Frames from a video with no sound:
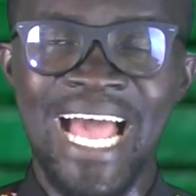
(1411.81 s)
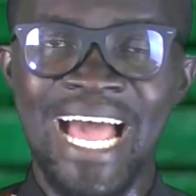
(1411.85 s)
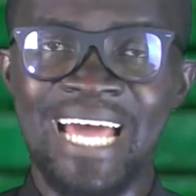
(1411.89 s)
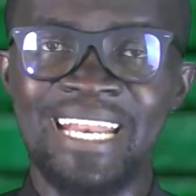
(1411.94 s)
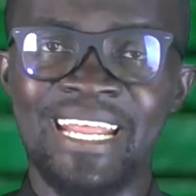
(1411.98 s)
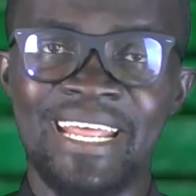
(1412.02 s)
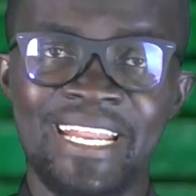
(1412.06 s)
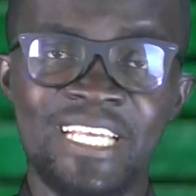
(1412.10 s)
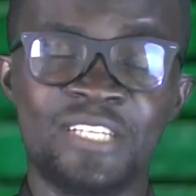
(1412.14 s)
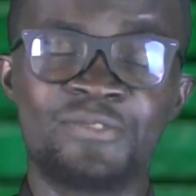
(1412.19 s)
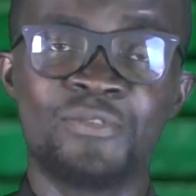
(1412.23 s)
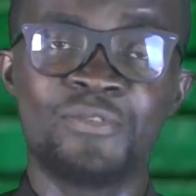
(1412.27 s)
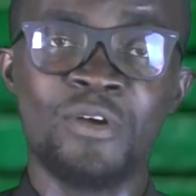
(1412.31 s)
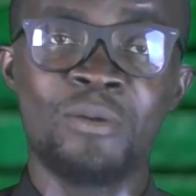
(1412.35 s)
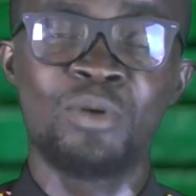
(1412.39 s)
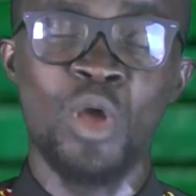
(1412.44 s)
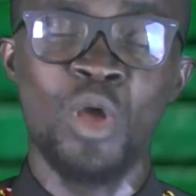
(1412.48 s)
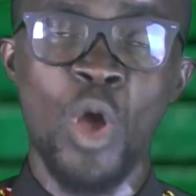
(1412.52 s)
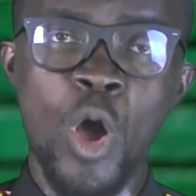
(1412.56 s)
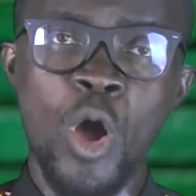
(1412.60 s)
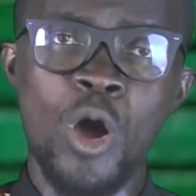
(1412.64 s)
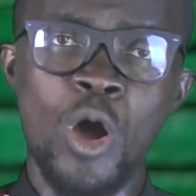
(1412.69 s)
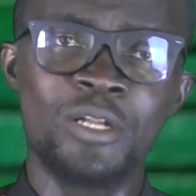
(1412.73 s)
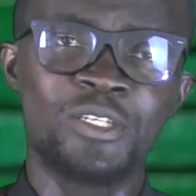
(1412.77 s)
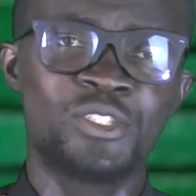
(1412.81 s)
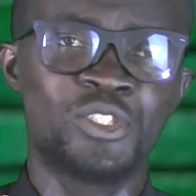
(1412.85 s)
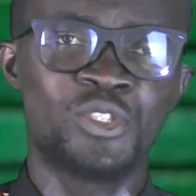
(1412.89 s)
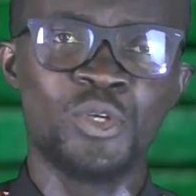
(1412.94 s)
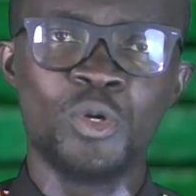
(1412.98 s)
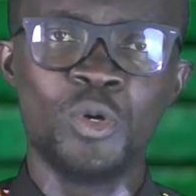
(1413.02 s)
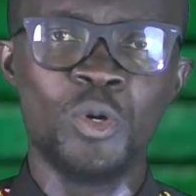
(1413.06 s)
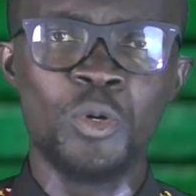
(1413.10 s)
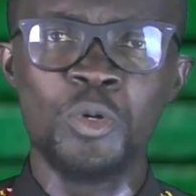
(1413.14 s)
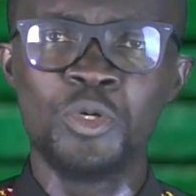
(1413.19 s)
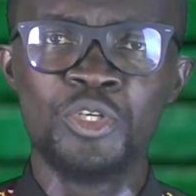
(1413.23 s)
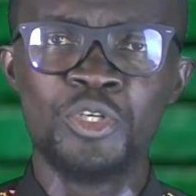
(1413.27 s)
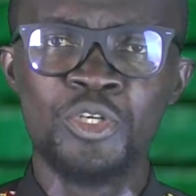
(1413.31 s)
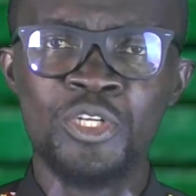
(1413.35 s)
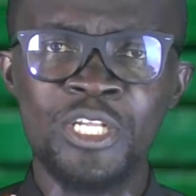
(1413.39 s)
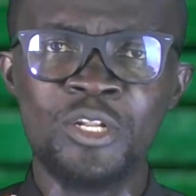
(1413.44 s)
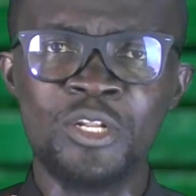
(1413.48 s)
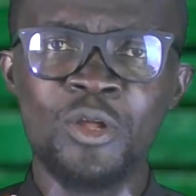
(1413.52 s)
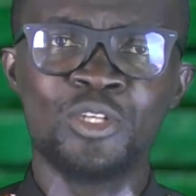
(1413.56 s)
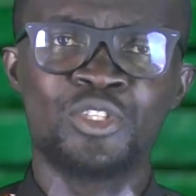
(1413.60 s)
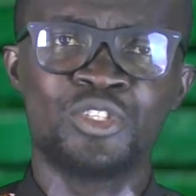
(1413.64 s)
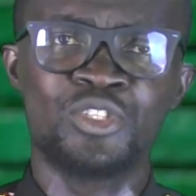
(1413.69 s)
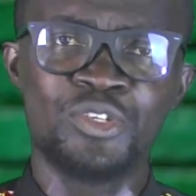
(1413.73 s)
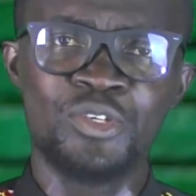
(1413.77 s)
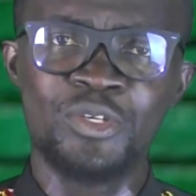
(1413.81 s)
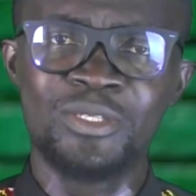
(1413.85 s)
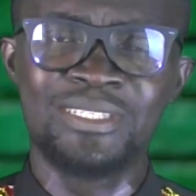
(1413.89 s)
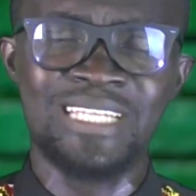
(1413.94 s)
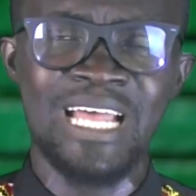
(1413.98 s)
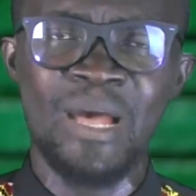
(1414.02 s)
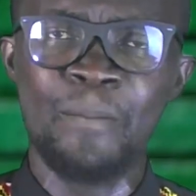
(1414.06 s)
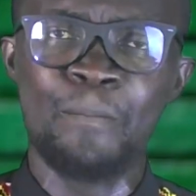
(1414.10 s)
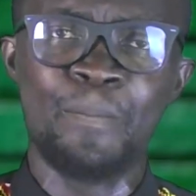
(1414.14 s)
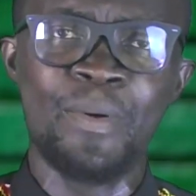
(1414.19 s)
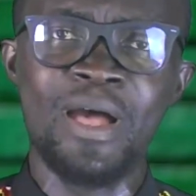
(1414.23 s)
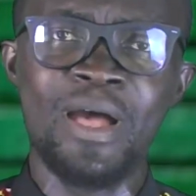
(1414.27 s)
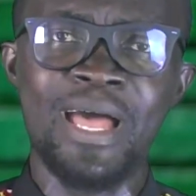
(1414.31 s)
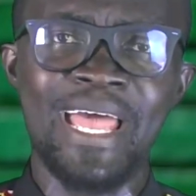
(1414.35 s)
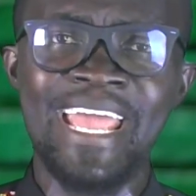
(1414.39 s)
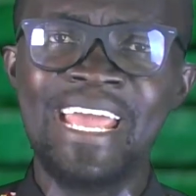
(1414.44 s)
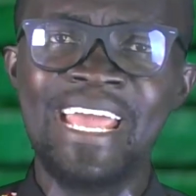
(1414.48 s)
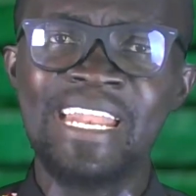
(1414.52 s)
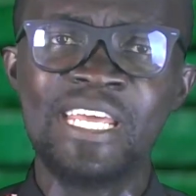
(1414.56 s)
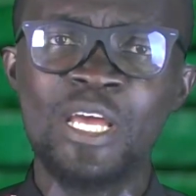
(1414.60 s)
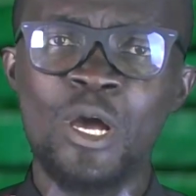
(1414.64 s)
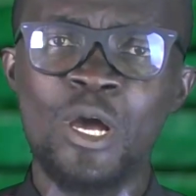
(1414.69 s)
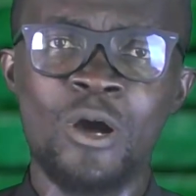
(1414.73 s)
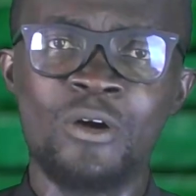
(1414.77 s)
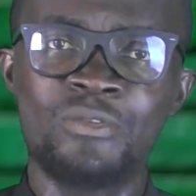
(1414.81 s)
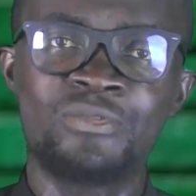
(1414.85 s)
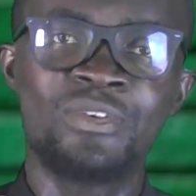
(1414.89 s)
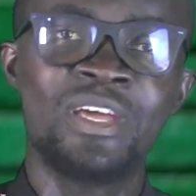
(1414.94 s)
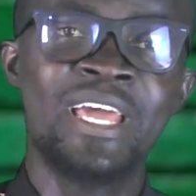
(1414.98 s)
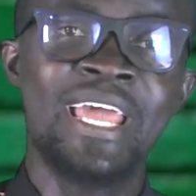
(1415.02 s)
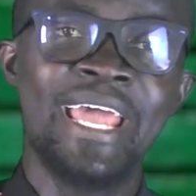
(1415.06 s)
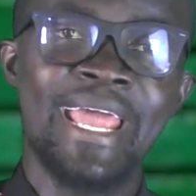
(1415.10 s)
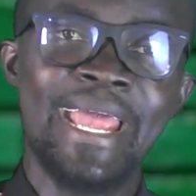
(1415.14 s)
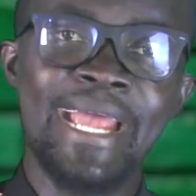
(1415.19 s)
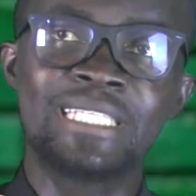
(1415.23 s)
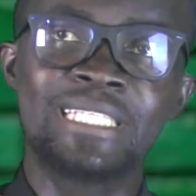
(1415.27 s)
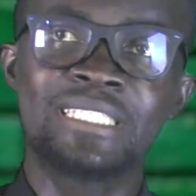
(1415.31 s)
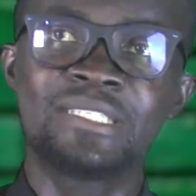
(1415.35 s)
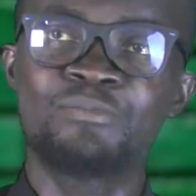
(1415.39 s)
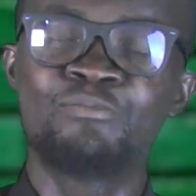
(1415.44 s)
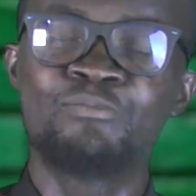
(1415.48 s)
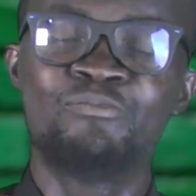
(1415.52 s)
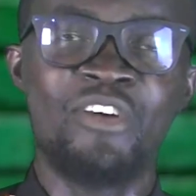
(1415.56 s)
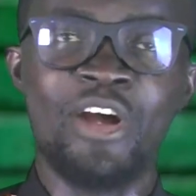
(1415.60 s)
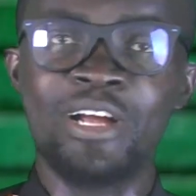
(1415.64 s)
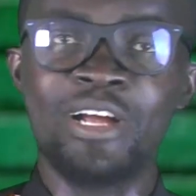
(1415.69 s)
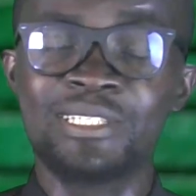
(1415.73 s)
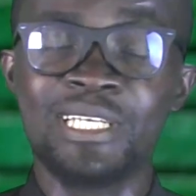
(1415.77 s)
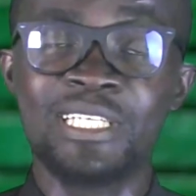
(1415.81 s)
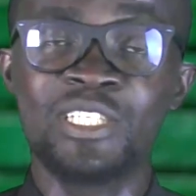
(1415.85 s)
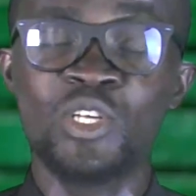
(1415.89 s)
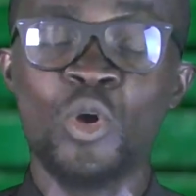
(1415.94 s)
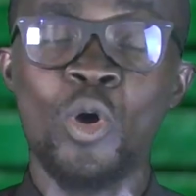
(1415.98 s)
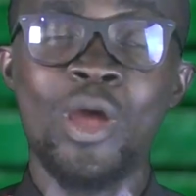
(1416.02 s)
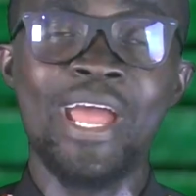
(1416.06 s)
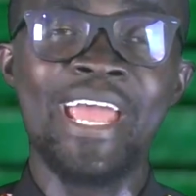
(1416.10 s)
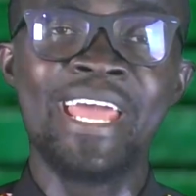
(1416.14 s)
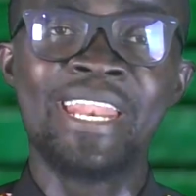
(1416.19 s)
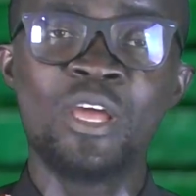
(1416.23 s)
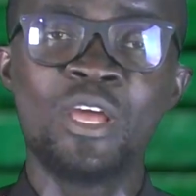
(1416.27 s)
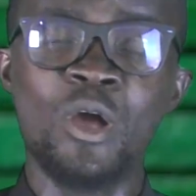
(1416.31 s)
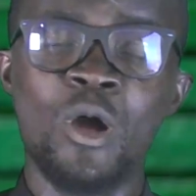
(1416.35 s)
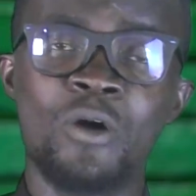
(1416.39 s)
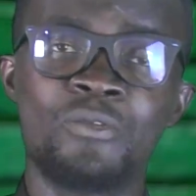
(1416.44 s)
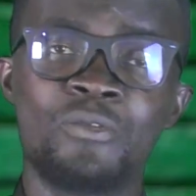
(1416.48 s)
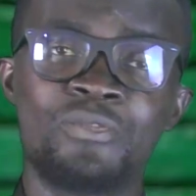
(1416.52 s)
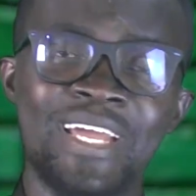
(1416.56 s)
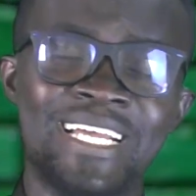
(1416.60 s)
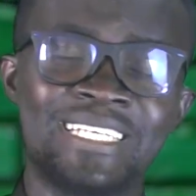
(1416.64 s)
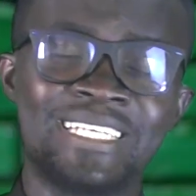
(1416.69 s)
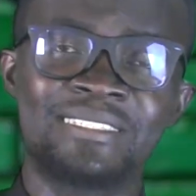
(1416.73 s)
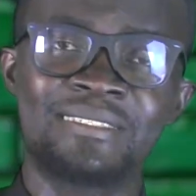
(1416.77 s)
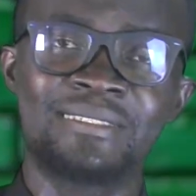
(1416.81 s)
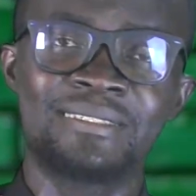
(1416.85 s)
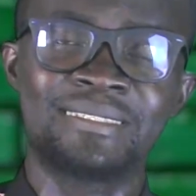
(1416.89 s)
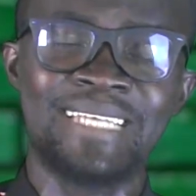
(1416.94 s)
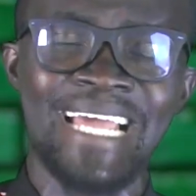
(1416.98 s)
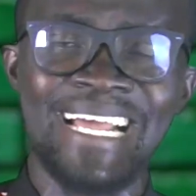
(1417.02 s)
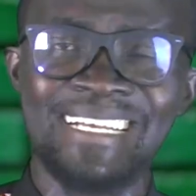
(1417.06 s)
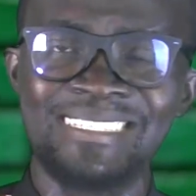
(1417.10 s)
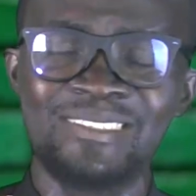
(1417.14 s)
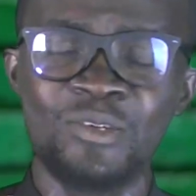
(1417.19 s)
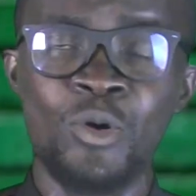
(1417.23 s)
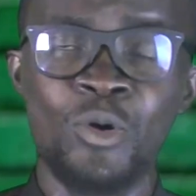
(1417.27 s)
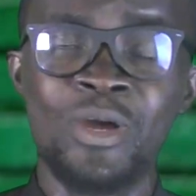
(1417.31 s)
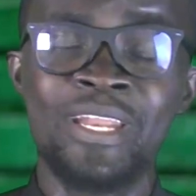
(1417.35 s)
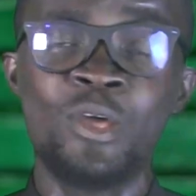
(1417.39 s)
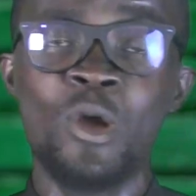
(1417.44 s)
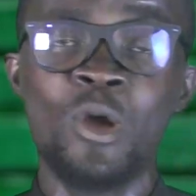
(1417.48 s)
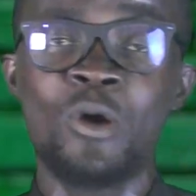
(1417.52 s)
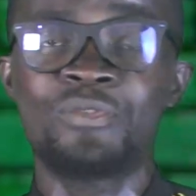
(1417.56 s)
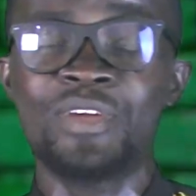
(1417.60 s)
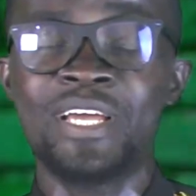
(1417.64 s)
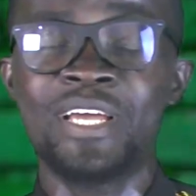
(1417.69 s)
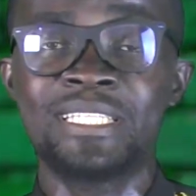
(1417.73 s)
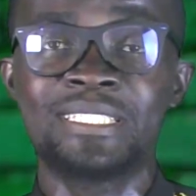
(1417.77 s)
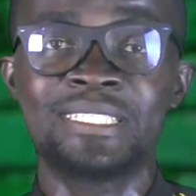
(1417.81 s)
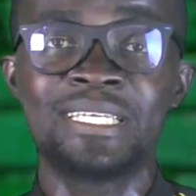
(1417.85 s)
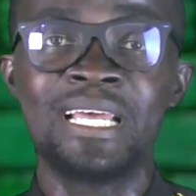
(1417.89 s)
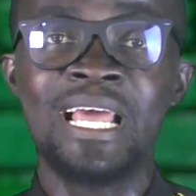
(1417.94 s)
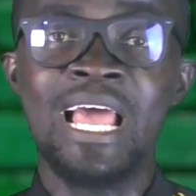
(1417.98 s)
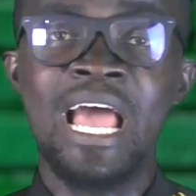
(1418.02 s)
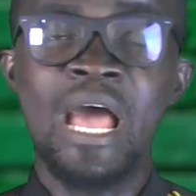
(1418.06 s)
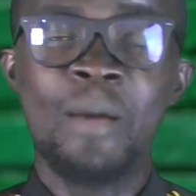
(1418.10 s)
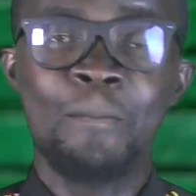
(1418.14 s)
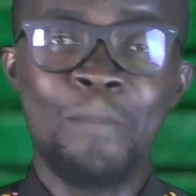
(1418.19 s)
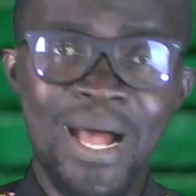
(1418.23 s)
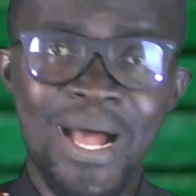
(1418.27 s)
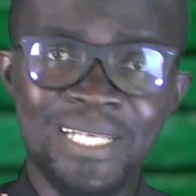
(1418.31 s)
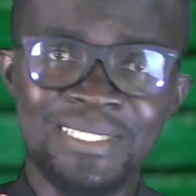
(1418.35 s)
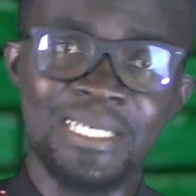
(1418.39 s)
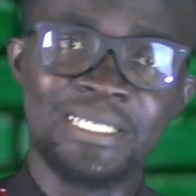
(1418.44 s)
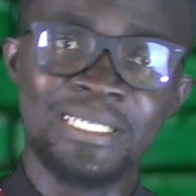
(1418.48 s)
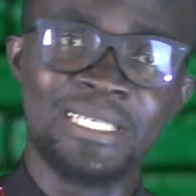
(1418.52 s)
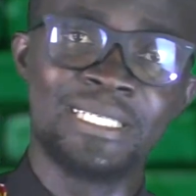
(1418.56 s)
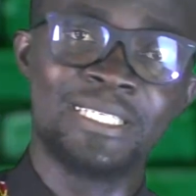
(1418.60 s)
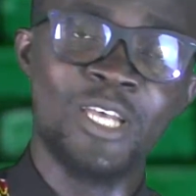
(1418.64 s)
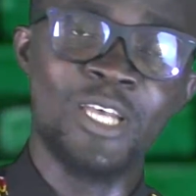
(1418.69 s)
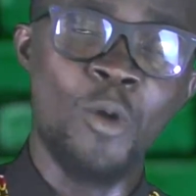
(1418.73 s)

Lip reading: and it is from God, so you need not to tamper any of its verses or any of its text or any of its passages.